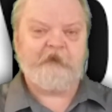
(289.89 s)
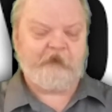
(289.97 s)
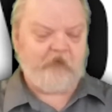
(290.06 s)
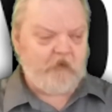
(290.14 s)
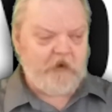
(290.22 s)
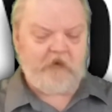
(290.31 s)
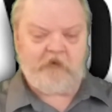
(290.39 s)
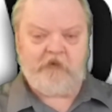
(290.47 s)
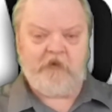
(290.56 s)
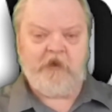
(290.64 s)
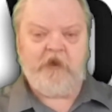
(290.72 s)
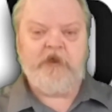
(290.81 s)
For real.
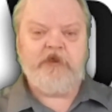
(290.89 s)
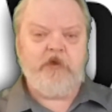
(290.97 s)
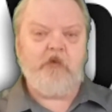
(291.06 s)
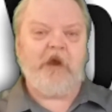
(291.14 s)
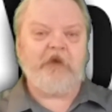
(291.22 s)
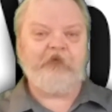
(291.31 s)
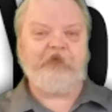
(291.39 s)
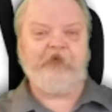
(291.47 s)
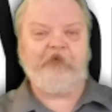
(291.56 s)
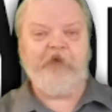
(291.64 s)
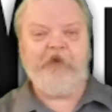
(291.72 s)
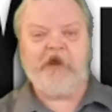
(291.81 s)
You want to
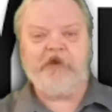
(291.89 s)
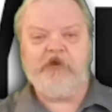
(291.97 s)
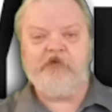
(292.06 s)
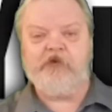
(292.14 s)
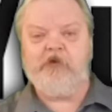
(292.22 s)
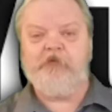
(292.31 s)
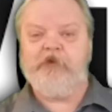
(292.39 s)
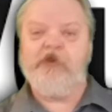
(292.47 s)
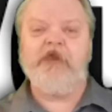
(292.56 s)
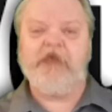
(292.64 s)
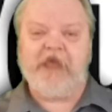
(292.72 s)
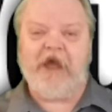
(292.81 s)
succeed on YouTube,
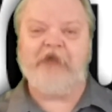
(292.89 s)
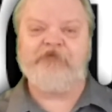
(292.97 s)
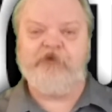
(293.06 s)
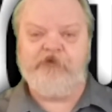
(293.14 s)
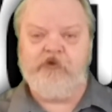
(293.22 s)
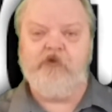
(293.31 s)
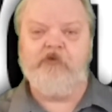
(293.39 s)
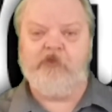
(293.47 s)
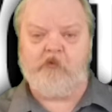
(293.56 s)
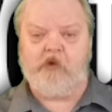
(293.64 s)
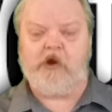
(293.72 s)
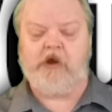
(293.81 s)
you got to do the
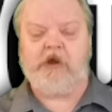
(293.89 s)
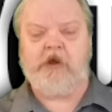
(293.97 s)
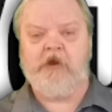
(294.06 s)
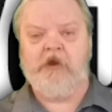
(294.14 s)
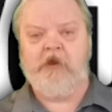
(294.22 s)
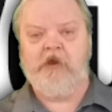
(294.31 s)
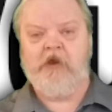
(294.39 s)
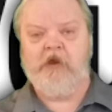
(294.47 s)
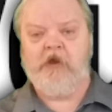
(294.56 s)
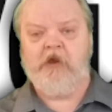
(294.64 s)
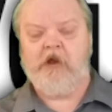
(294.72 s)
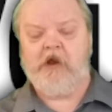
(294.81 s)
work.
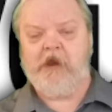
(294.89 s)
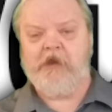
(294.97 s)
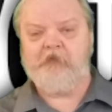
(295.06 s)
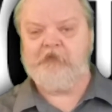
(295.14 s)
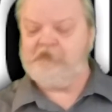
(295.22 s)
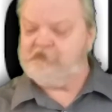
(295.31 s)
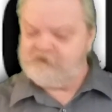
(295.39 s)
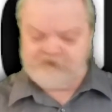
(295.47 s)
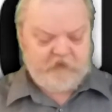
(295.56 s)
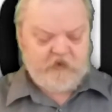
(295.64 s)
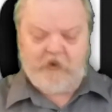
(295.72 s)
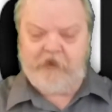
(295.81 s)
All right?
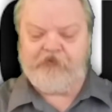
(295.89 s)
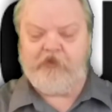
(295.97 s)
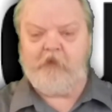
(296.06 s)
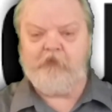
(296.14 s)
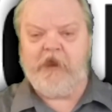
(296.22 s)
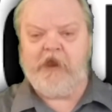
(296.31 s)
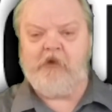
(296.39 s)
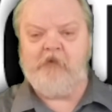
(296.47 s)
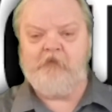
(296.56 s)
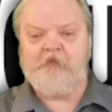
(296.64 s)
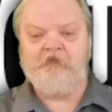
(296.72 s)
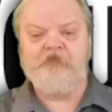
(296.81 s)
Great thumbnail,
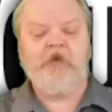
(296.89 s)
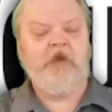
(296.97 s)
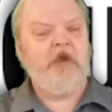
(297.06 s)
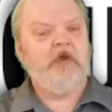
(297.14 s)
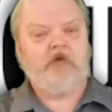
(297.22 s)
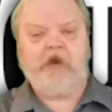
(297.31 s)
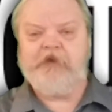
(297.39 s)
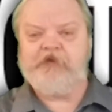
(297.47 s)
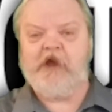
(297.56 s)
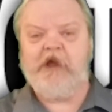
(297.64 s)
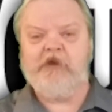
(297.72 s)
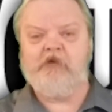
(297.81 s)
great
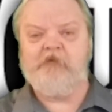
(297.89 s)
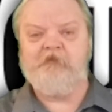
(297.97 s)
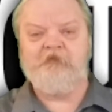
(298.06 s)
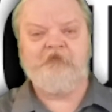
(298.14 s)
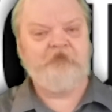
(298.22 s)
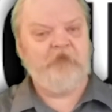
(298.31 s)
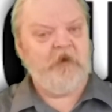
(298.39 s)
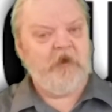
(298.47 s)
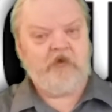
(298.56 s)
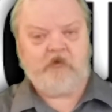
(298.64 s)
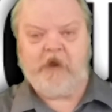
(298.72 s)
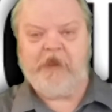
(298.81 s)
title,
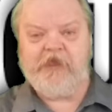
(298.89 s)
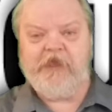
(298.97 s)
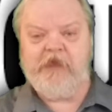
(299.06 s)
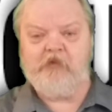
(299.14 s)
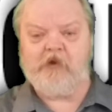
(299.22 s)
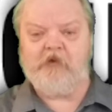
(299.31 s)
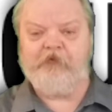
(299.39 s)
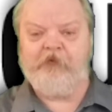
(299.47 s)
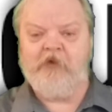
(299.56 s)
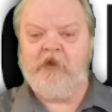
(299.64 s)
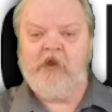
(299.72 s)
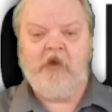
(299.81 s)
great keywords.
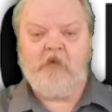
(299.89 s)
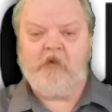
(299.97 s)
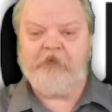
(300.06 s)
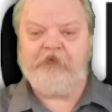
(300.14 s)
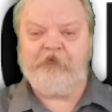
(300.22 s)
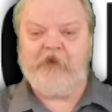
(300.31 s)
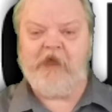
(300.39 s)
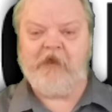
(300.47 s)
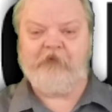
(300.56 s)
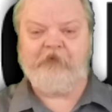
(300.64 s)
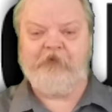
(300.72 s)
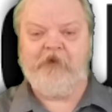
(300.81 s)
What's next?